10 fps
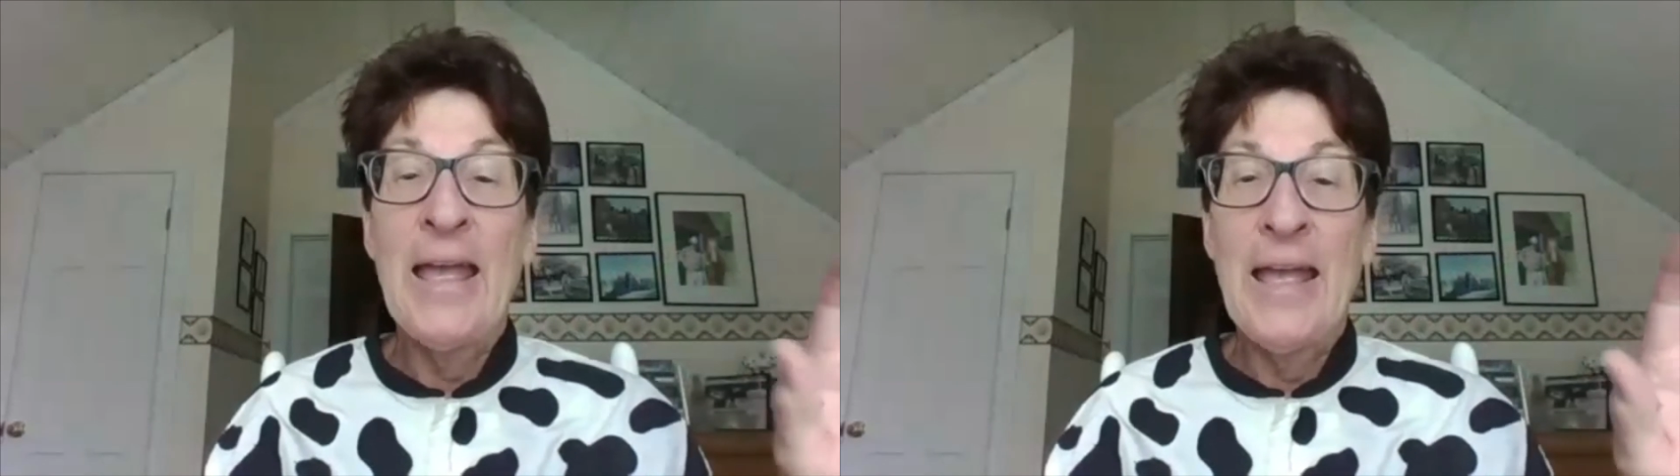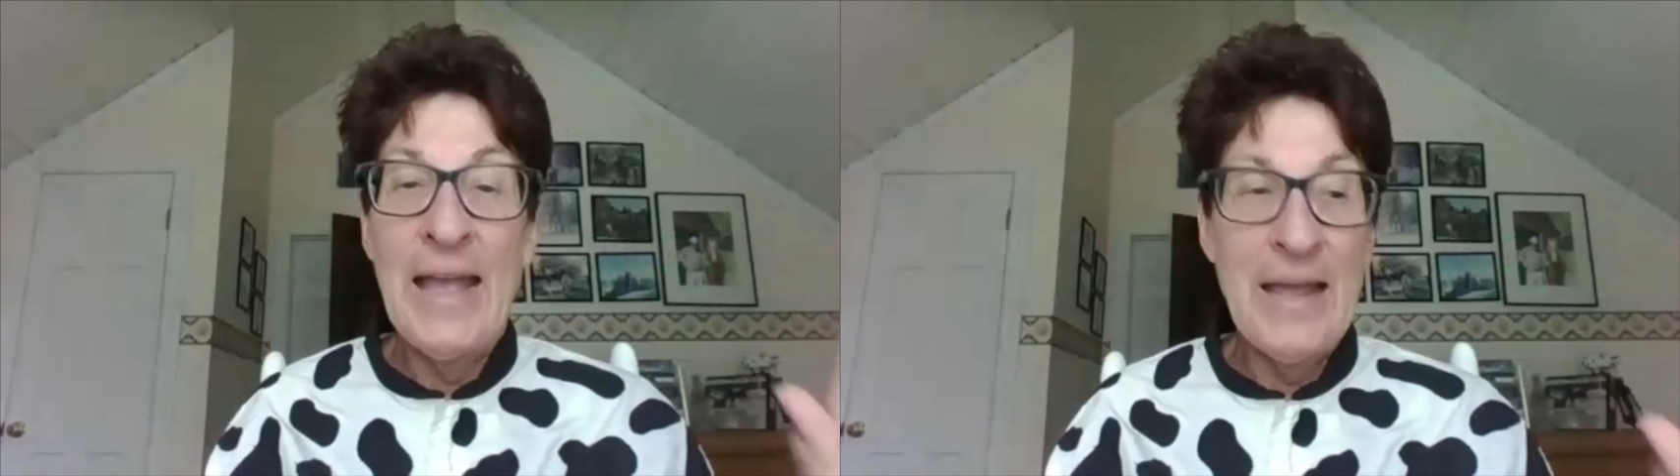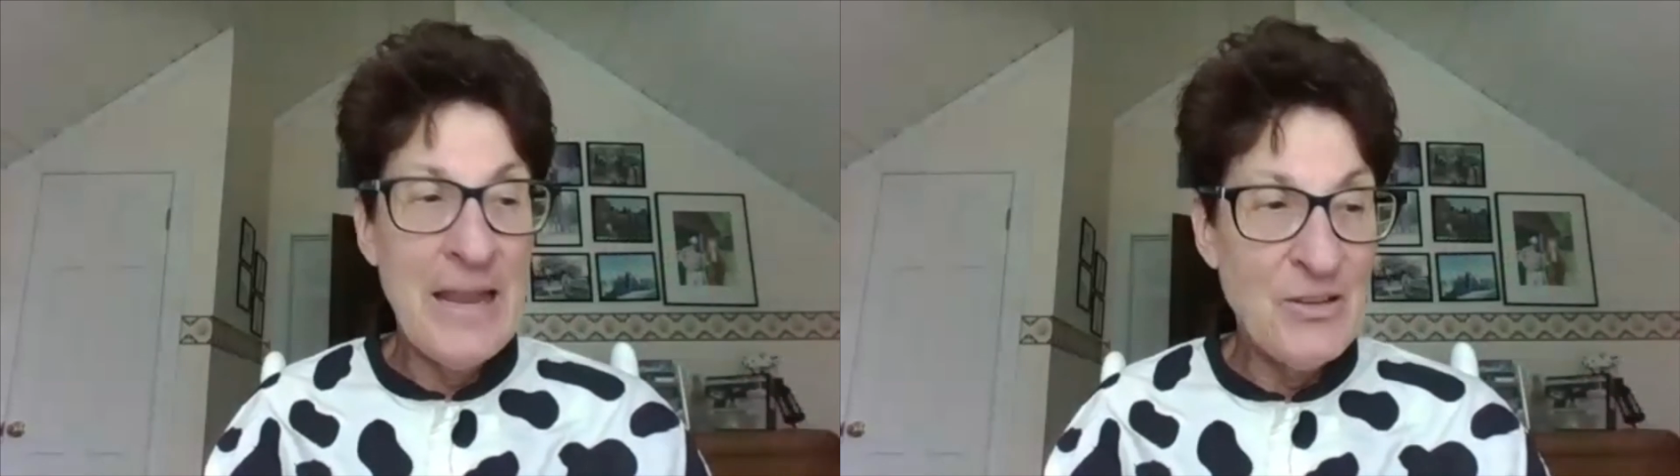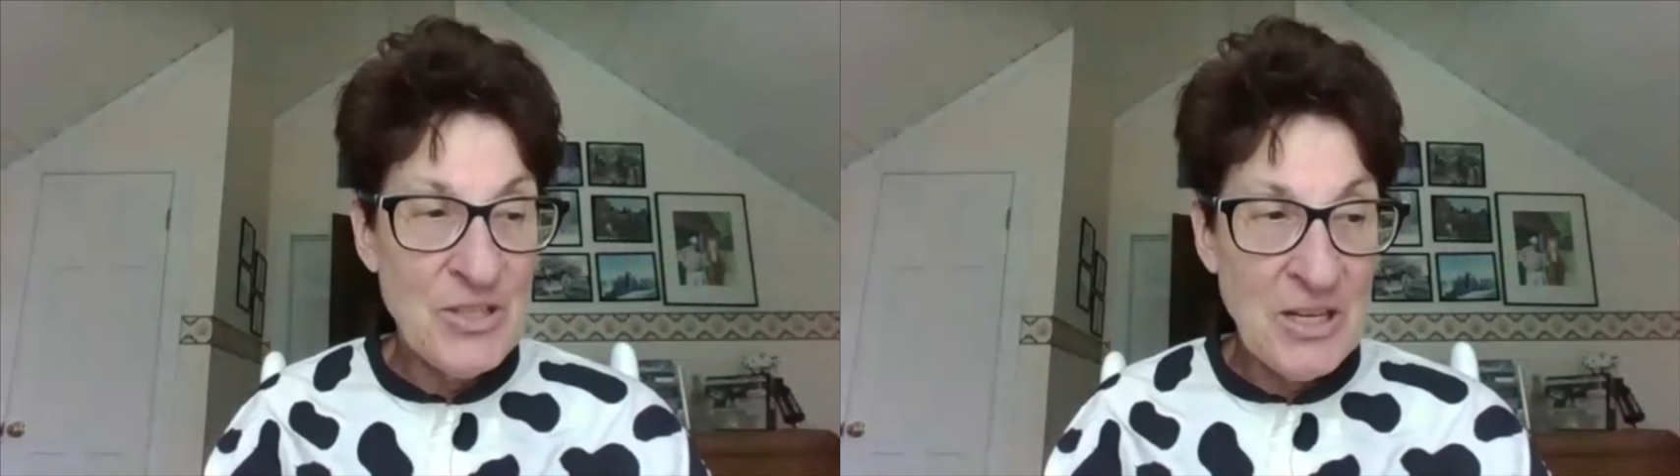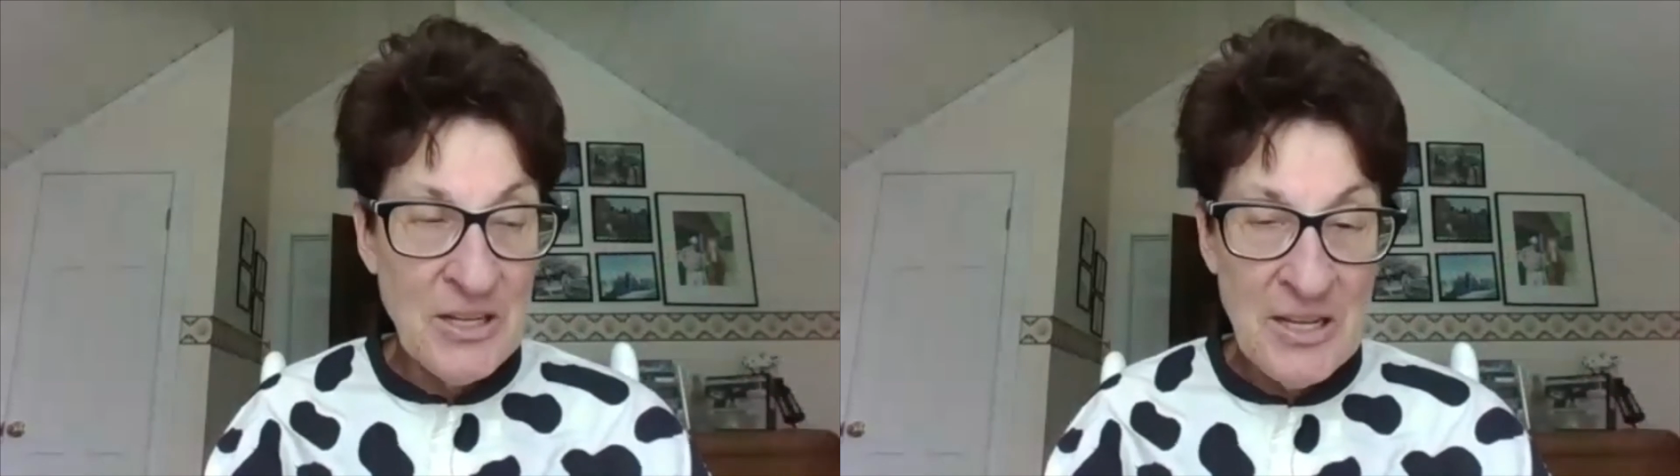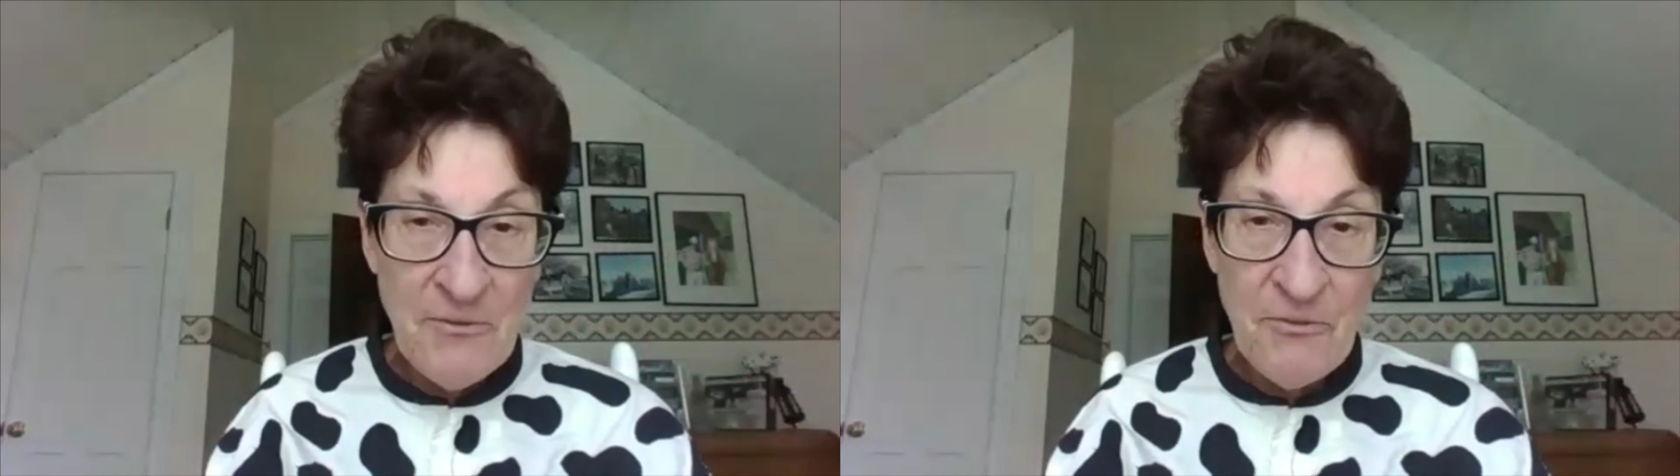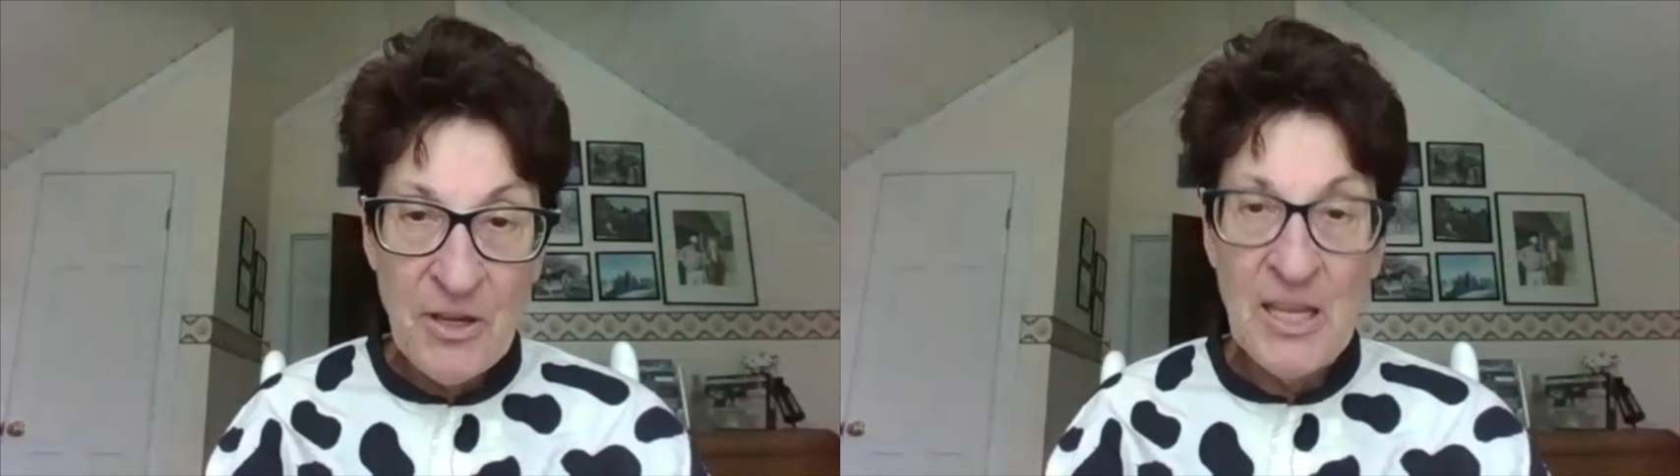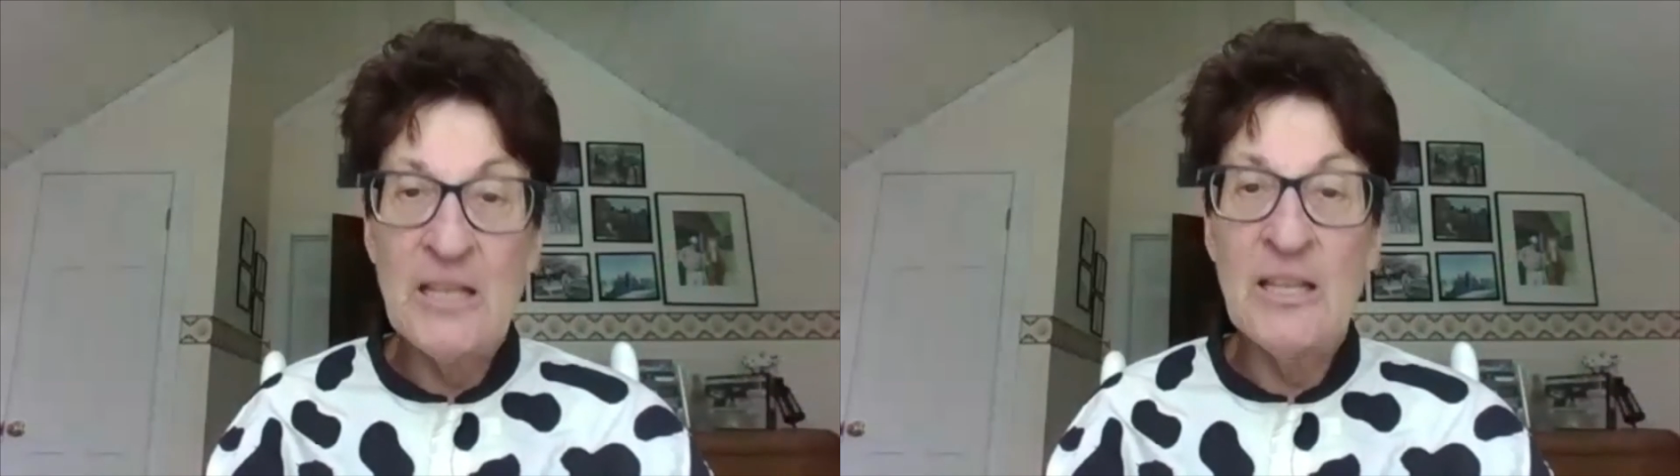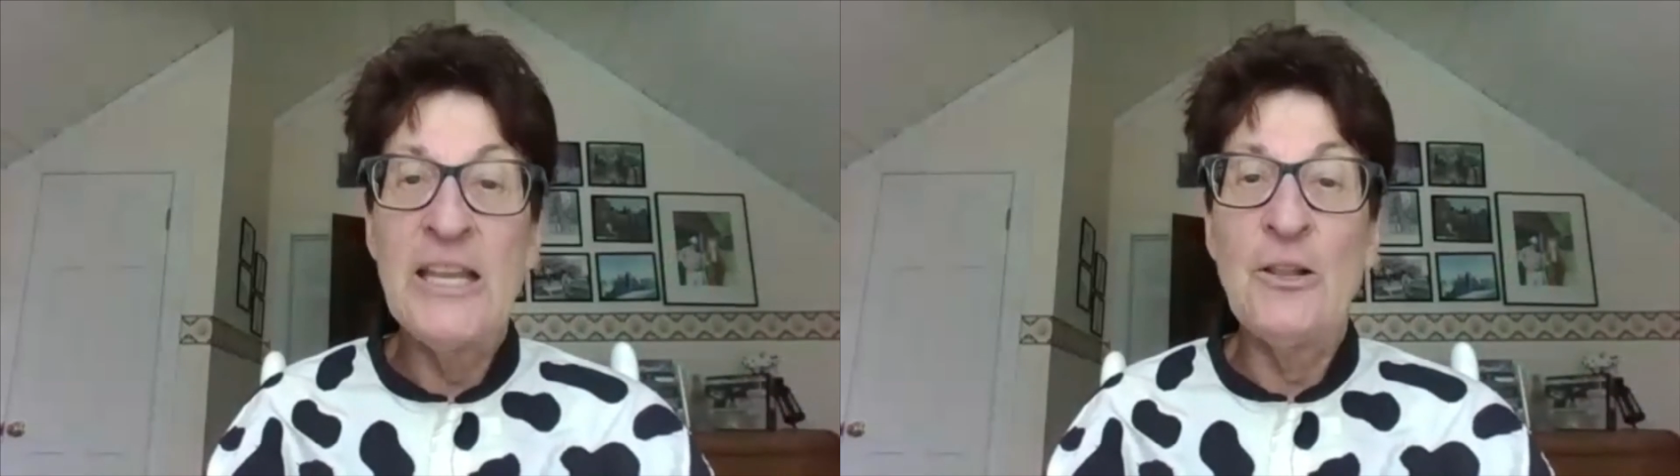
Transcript: had a significantly